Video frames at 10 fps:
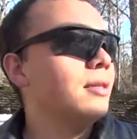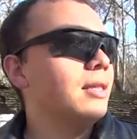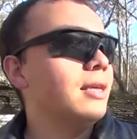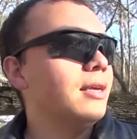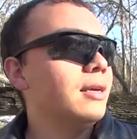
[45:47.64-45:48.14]

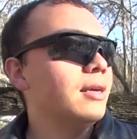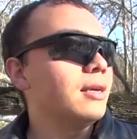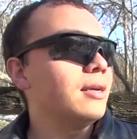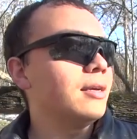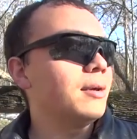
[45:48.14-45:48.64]
The
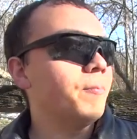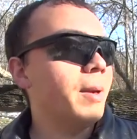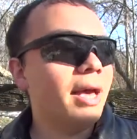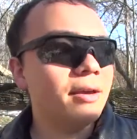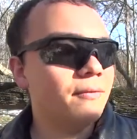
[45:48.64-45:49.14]

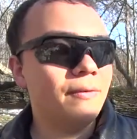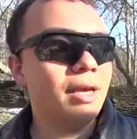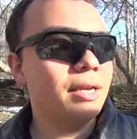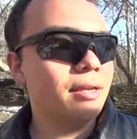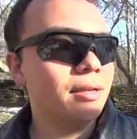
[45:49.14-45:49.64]

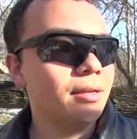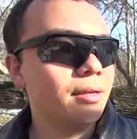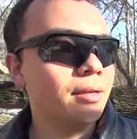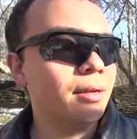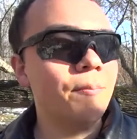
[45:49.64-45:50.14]
mag-fed
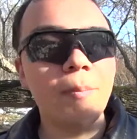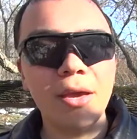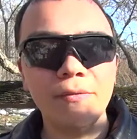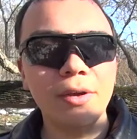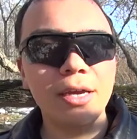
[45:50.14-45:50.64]

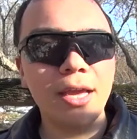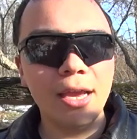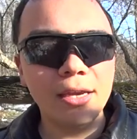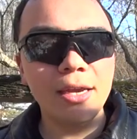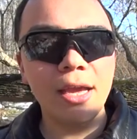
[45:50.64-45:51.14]
Maverick
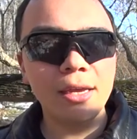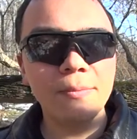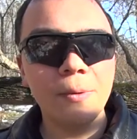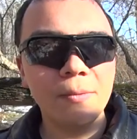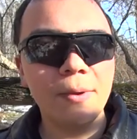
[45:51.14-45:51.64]
88
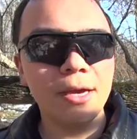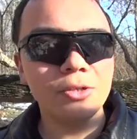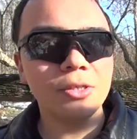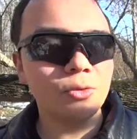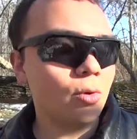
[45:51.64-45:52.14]
pump
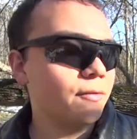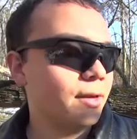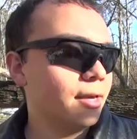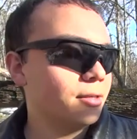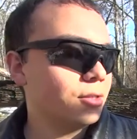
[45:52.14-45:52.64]
action 12
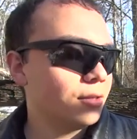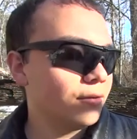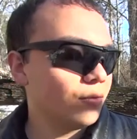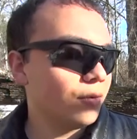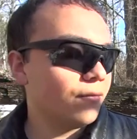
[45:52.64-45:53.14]
gauge
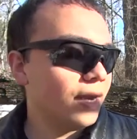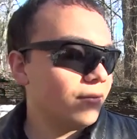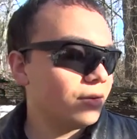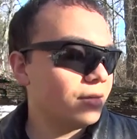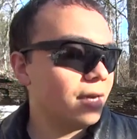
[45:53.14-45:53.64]
for
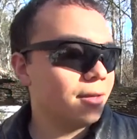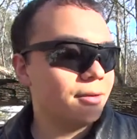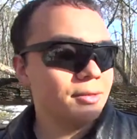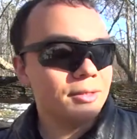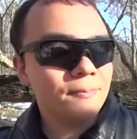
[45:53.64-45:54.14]

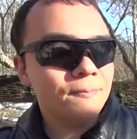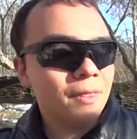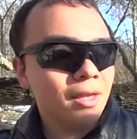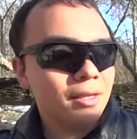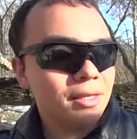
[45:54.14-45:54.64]
$500.
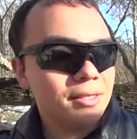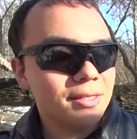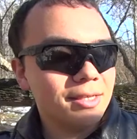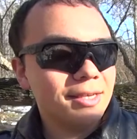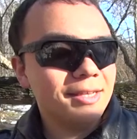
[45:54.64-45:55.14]
This
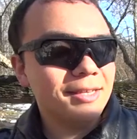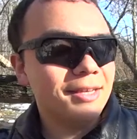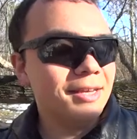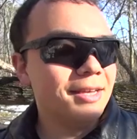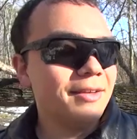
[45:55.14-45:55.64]
is
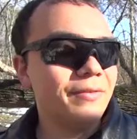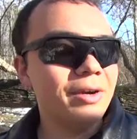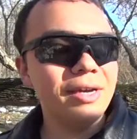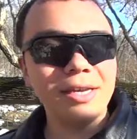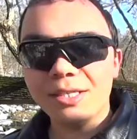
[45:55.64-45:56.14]

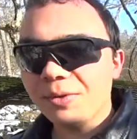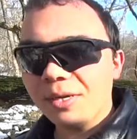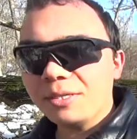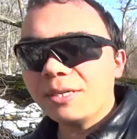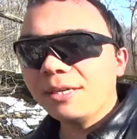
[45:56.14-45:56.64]
very
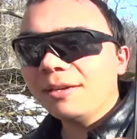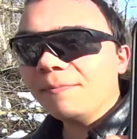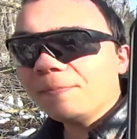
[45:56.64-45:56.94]
interesting.